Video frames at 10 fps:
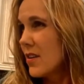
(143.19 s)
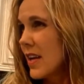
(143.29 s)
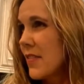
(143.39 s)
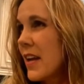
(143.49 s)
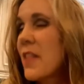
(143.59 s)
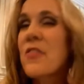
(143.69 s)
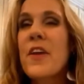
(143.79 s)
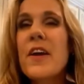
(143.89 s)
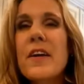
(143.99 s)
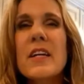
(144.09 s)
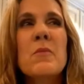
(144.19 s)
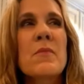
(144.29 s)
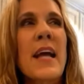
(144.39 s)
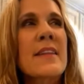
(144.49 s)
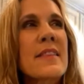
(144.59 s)
And then Ethereum,
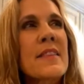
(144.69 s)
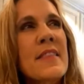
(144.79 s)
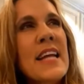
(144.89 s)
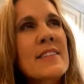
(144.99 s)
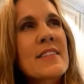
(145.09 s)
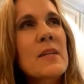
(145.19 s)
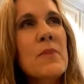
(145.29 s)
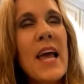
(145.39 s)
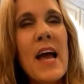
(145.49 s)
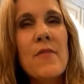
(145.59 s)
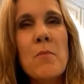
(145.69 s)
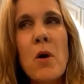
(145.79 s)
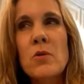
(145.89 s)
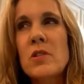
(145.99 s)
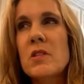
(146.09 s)
like, they seem to have the
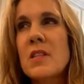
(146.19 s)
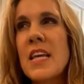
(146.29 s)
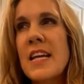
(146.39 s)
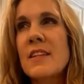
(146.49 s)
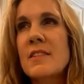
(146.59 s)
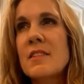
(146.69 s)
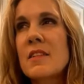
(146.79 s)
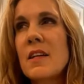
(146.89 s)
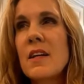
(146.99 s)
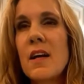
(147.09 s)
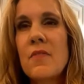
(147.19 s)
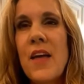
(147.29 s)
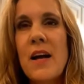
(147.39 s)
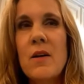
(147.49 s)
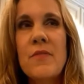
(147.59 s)
most things
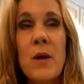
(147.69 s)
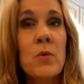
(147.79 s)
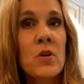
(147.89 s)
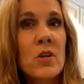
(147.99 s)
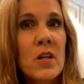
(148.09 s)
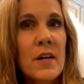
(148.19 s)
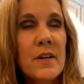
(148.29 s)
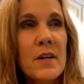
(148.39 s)
that were good.